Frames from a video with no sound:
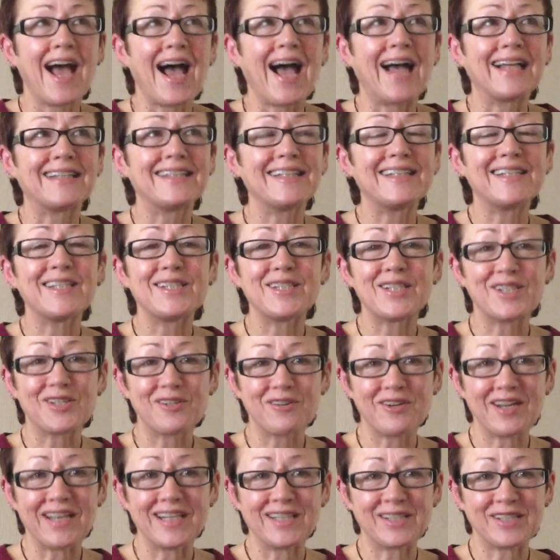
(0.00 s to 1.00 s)
I did a
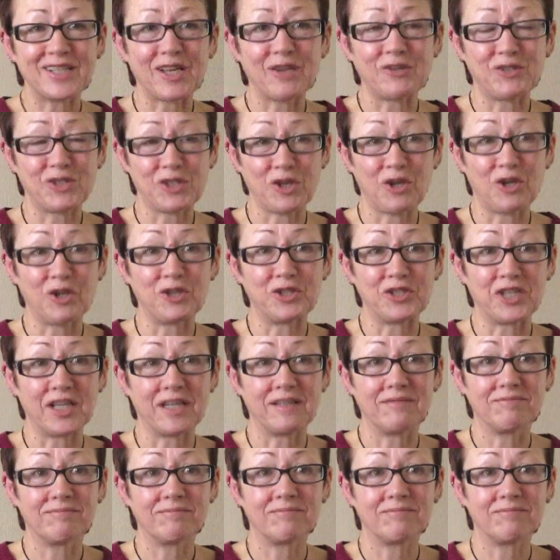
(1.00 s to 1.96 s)
degree in sociology,